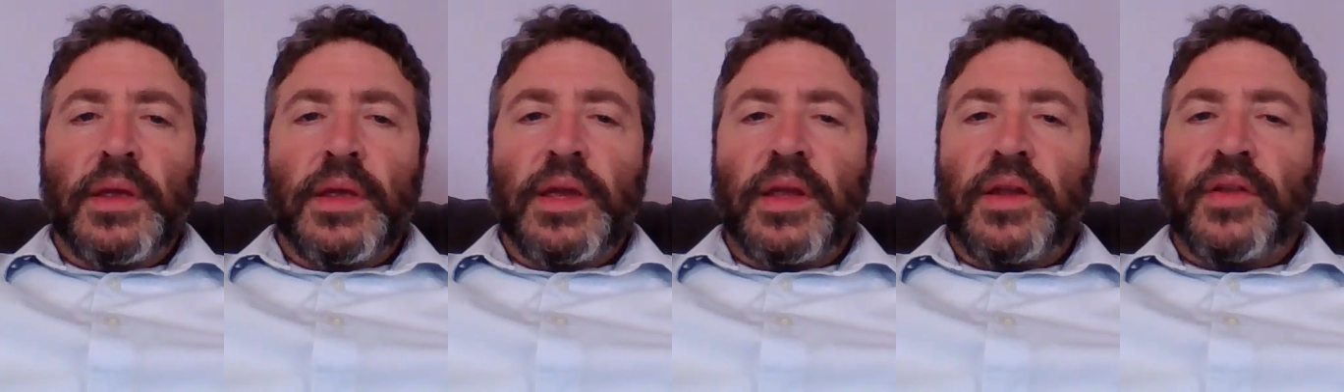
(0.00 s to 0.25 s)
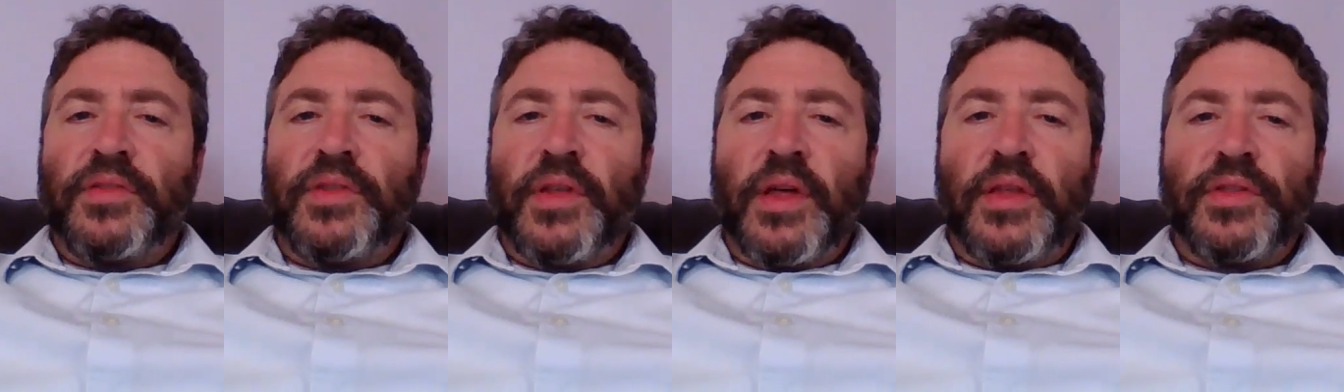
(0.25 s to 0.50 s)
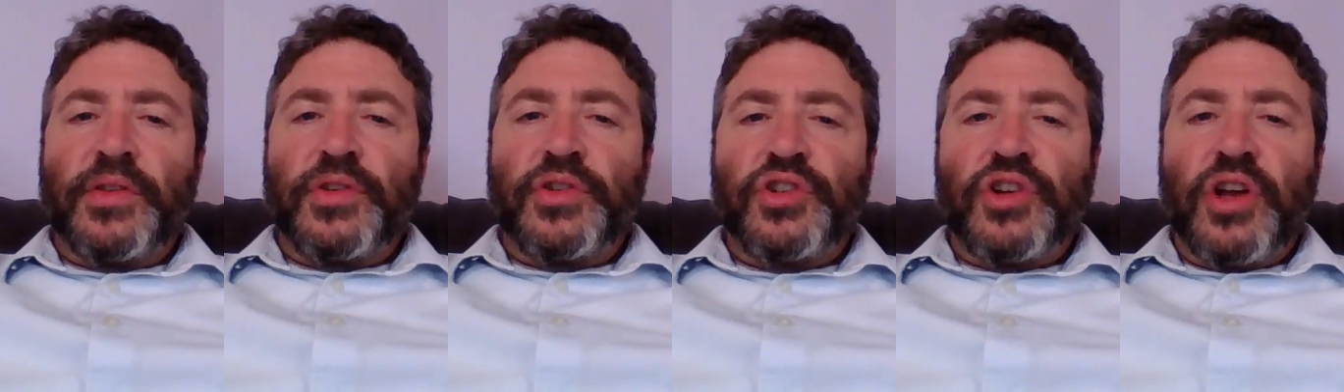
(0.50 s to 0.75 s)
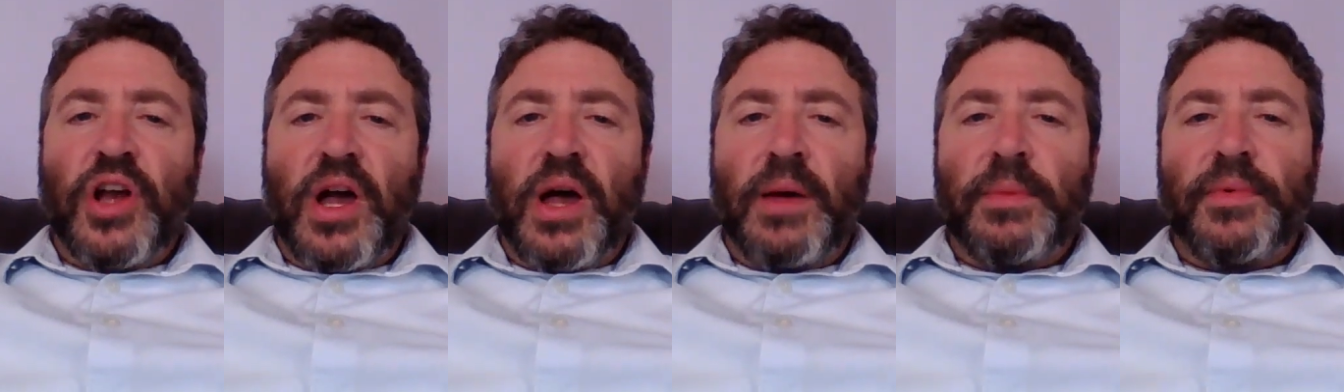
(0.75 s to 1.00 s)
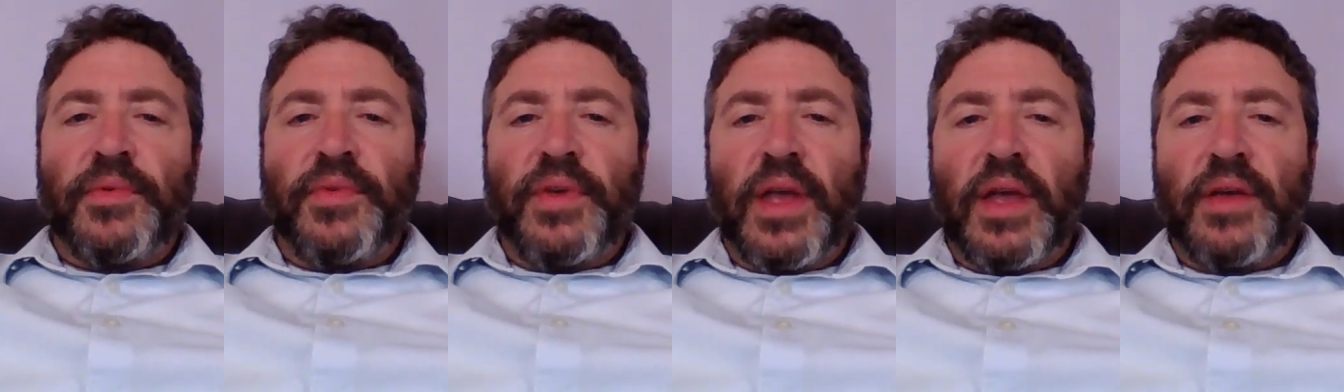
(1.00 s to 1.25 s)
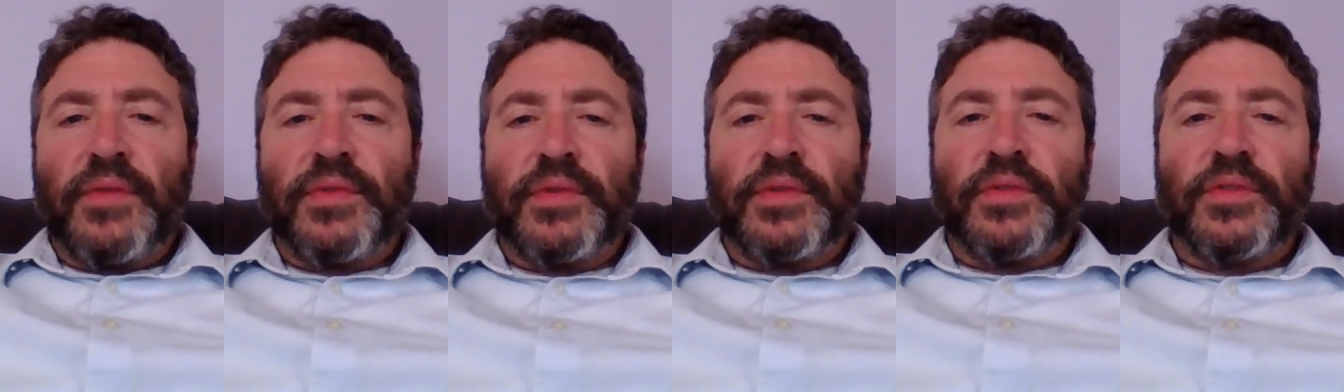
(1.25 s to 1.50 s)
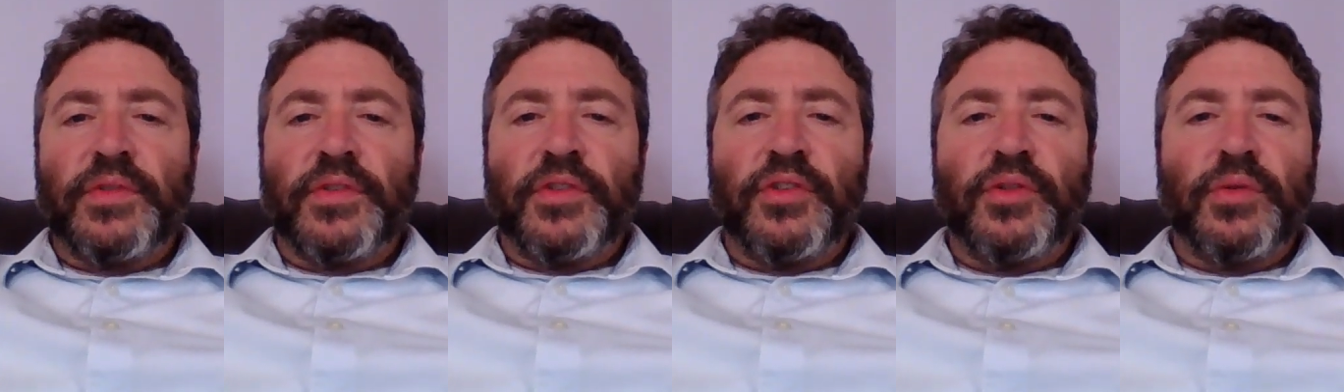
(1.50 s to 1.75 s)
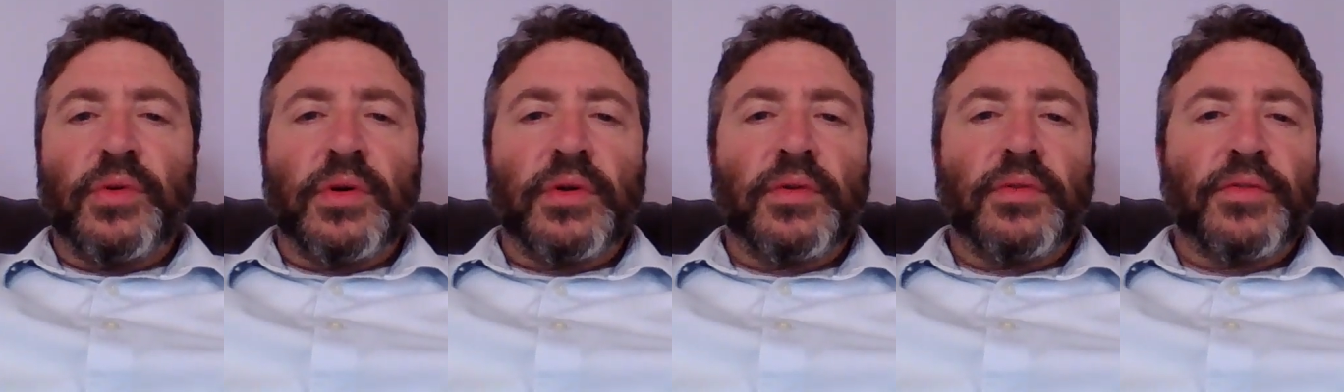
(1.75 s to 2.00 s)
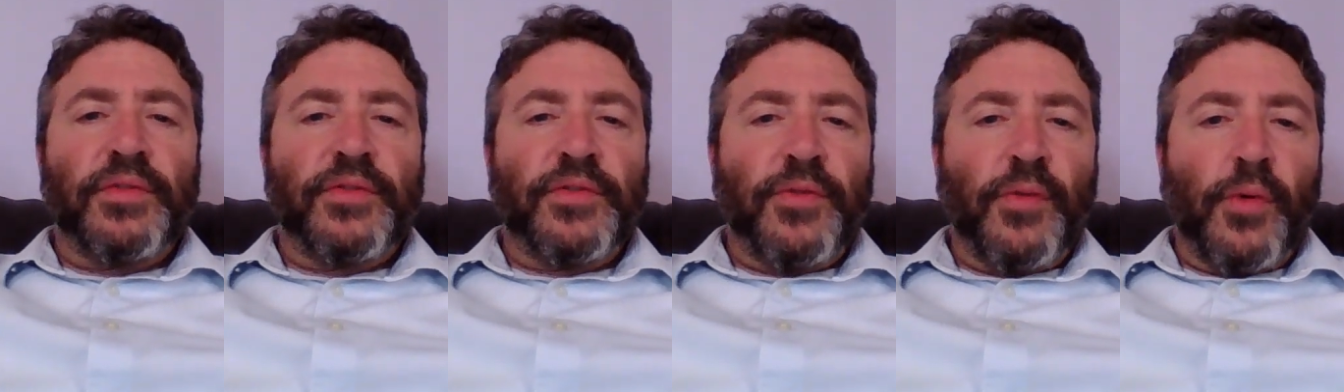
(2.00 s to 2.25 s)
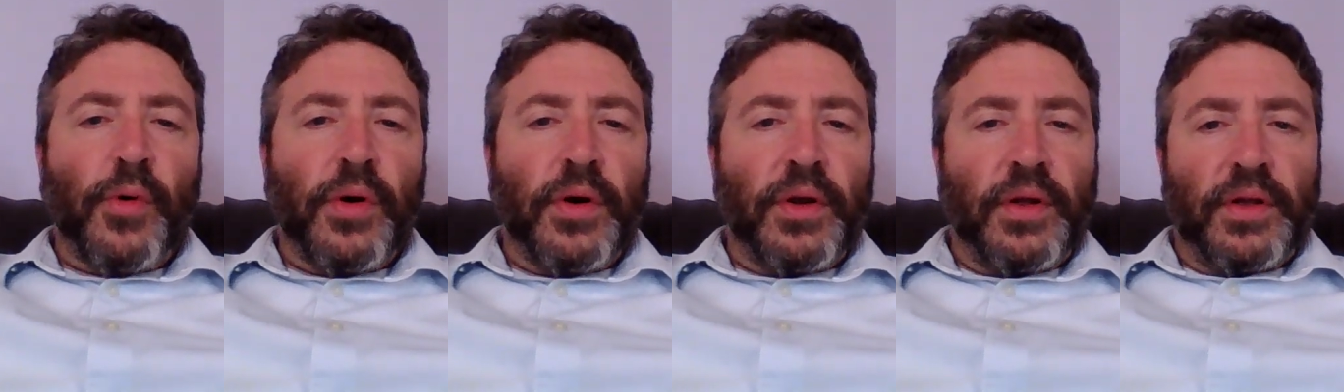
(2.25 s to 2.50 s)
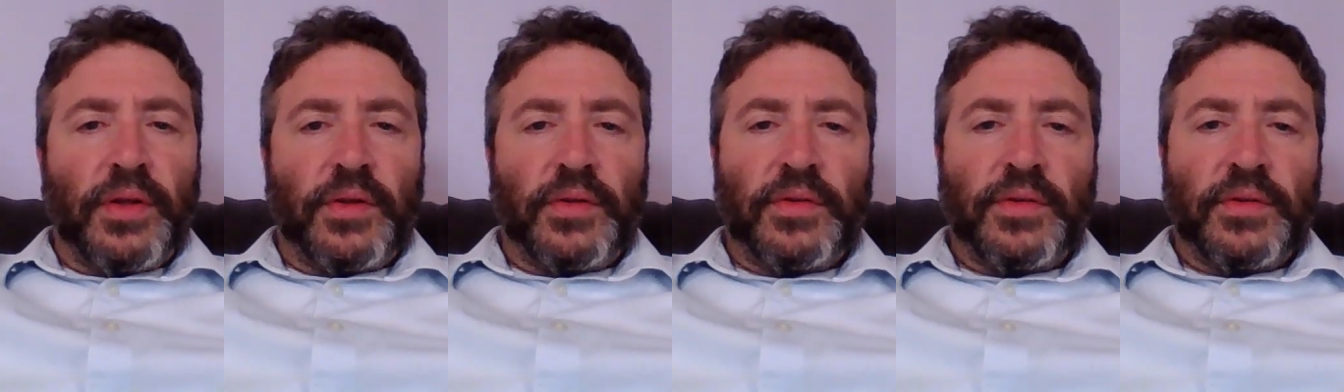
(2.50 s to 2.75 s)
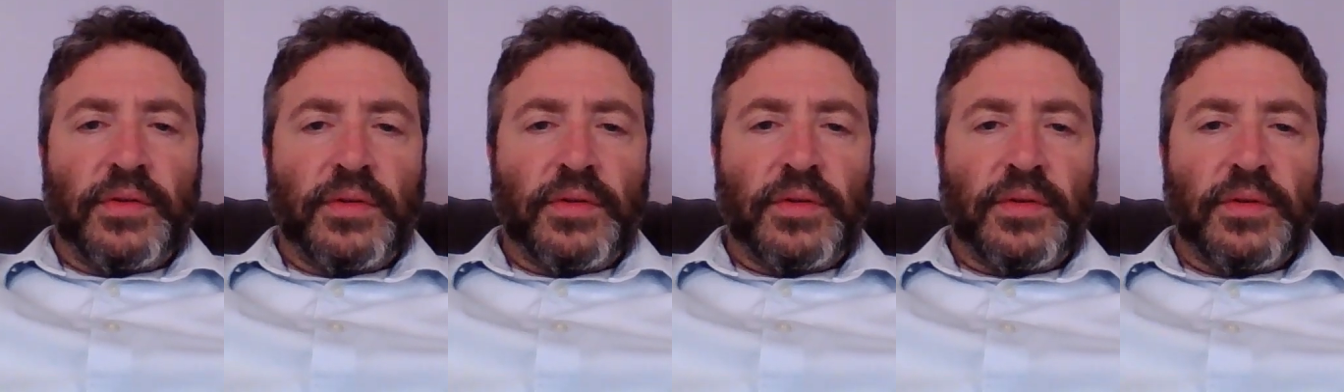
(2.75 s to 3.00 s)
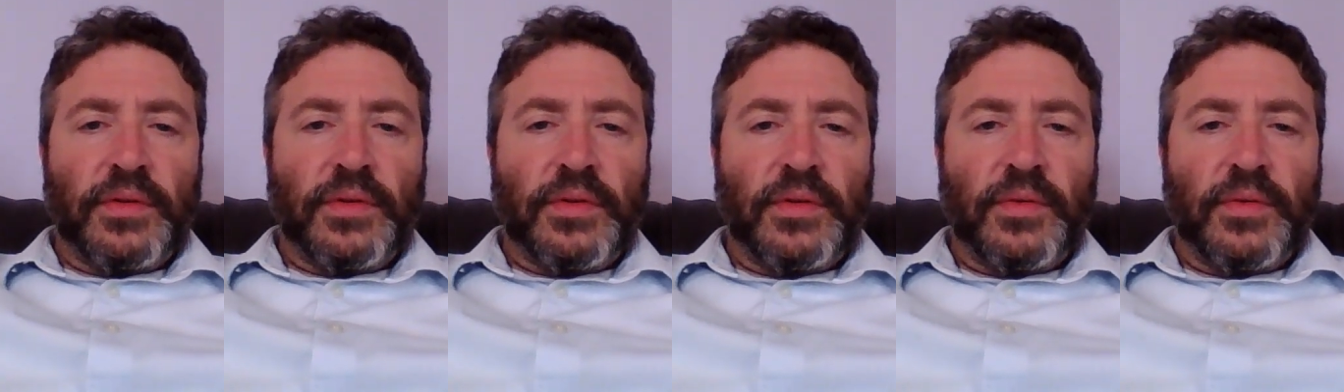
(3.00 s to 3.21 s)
It is not the job of heaven to do it for us.